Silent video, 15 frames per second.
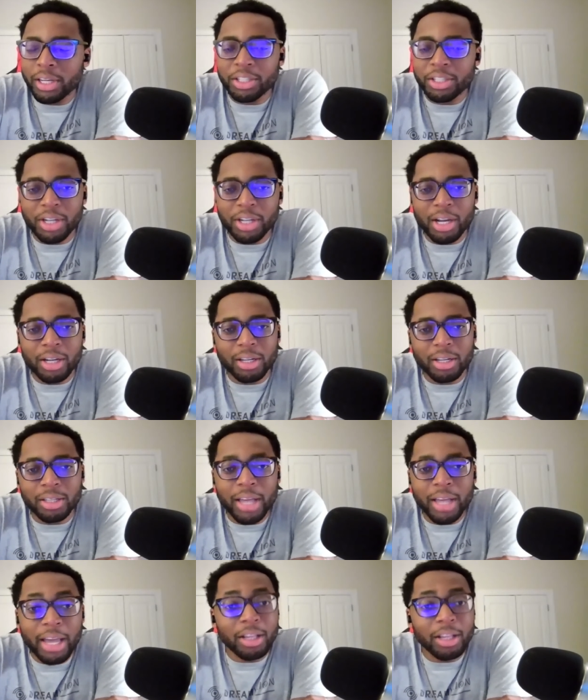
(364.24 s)
St. John
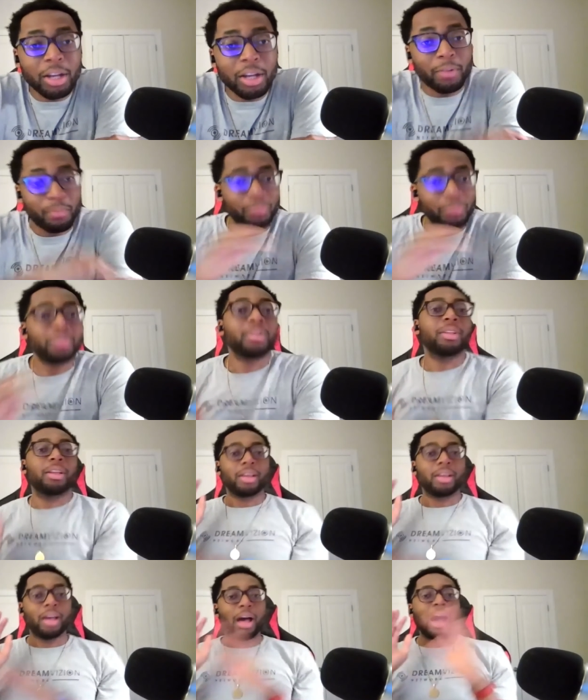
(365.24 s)
is. And look,
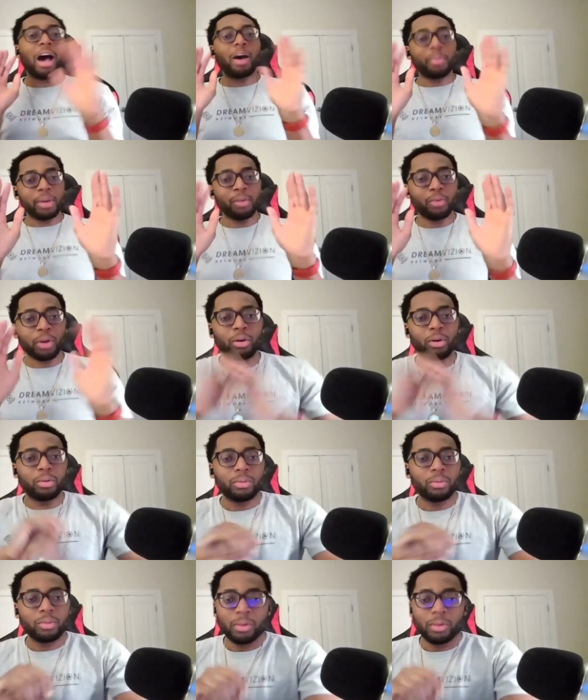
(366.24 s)
I'll be real.